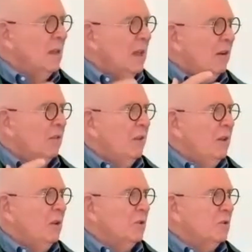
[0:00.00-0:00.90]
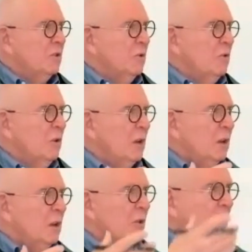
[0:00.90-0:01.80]
to
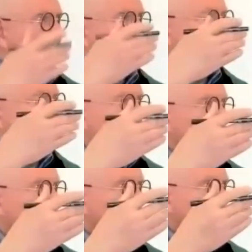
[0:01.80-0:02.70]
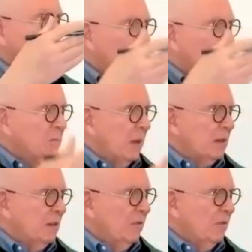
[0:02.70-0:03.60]
look at it from the
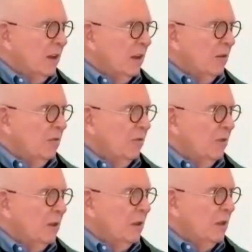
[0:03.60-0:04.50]
perspective of